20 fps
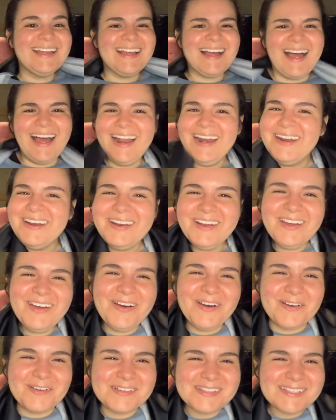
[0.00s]
I don't
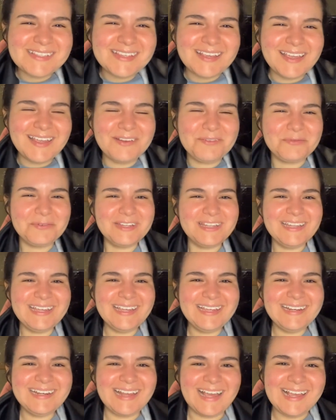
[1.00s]
know, it's like
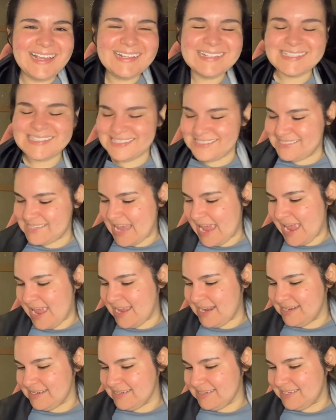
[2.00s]
really nice
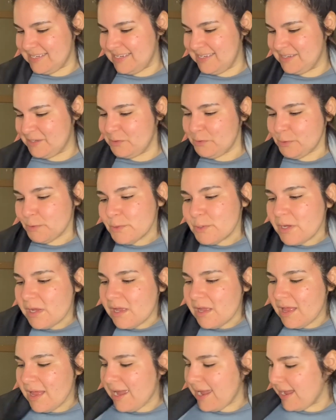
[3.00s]
and
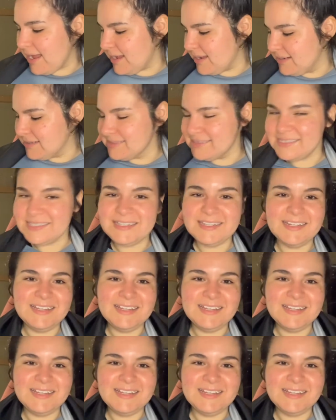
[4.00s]
cool, and